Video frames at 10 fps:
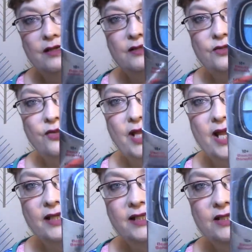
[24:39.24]
So
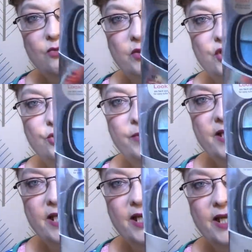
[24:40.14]
that is what you'll be
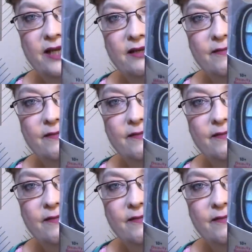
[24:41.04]
getting.